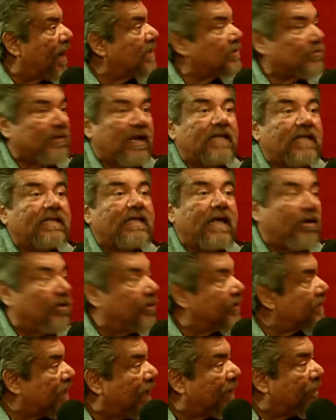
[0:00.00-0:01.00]
like that all
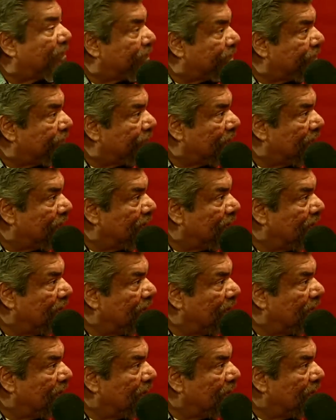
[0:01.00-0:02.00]
the time.
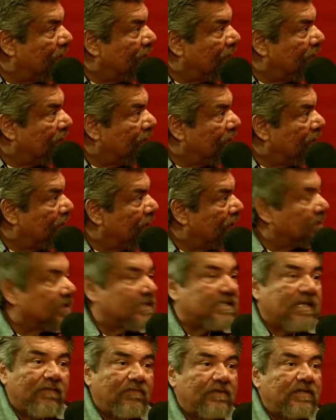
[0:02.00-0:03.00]
In the
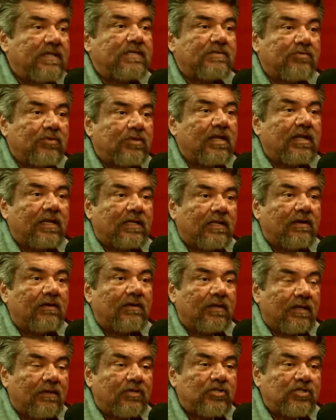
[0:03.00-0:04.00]
70s with like
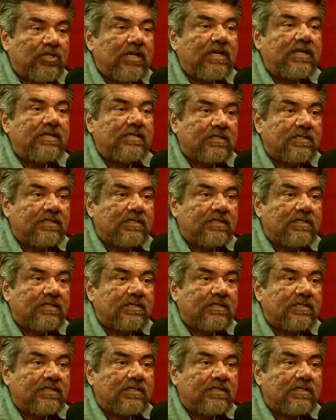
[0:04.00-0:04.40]
the jeans